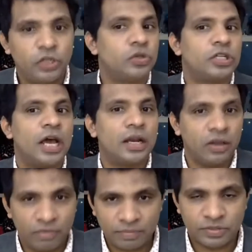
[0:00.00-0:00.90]
you share
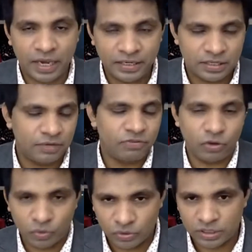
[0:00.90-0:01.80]
your websites and
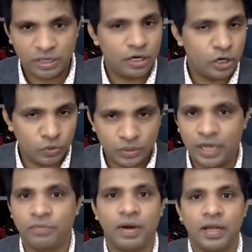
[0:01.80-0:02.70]
photos and do
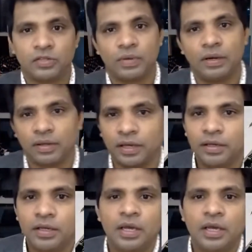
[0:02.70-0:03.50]
that one as well. Okay.